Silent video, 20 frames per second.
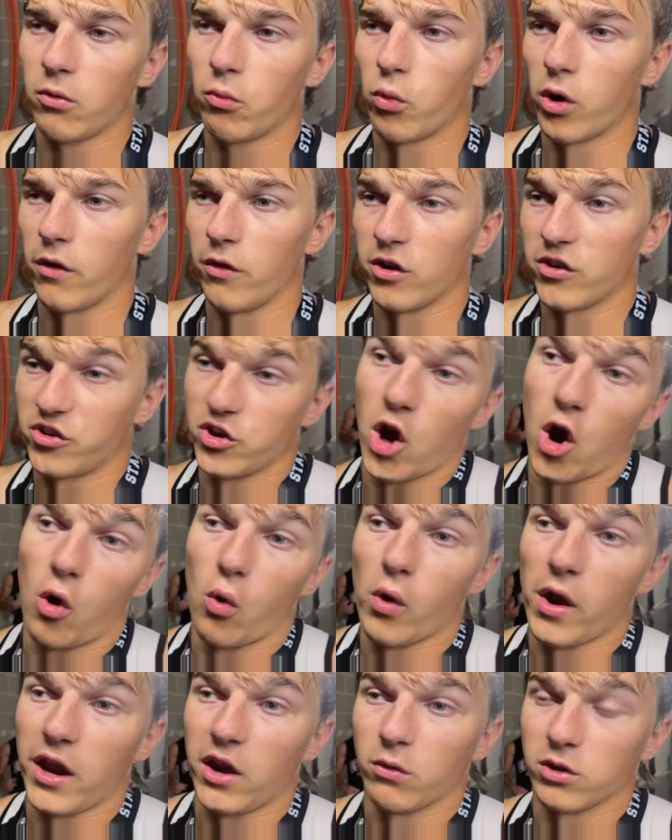win a
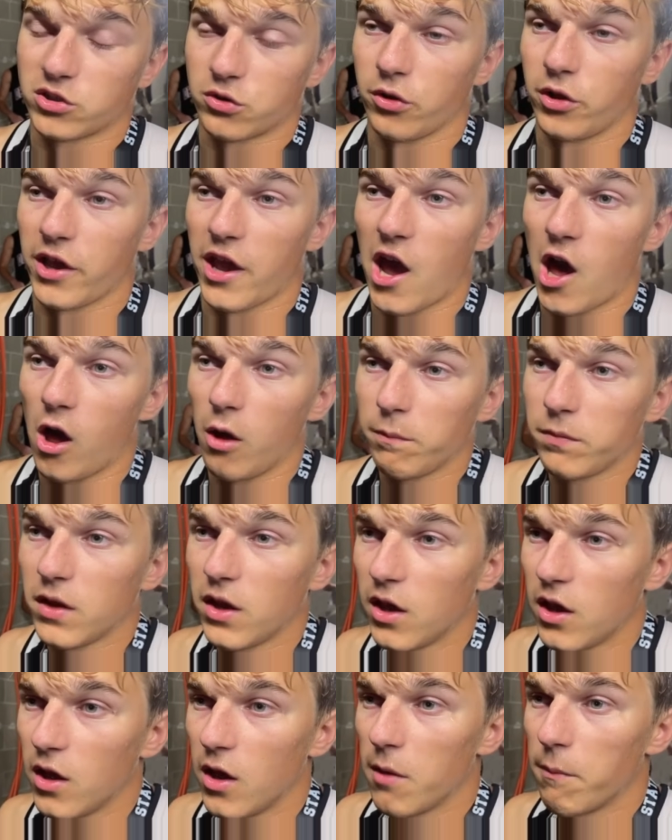Wisconsin D1
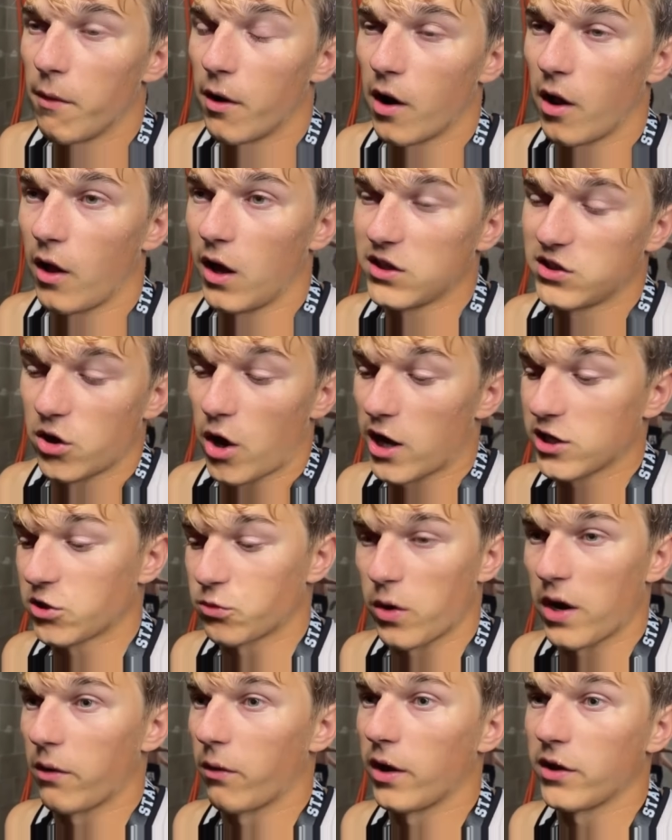high school state
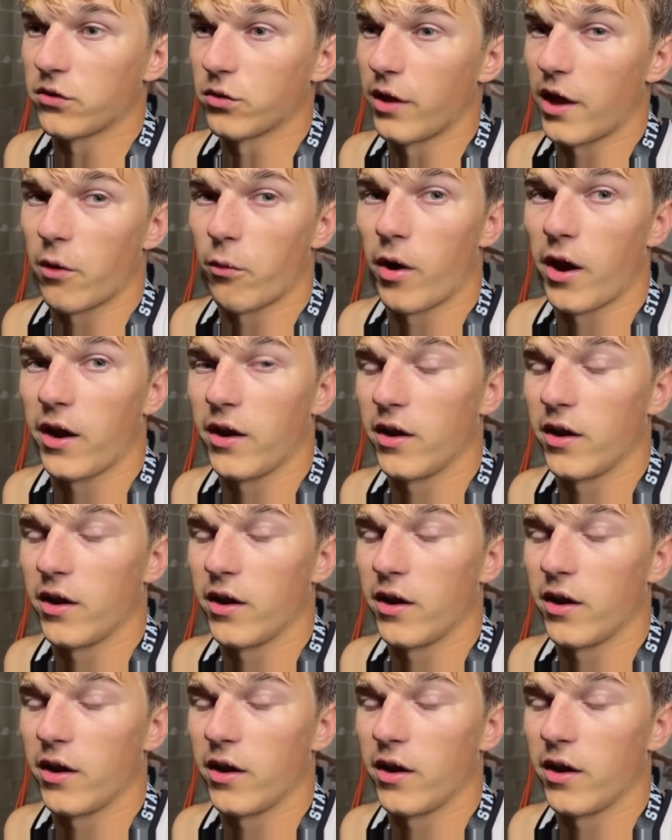championship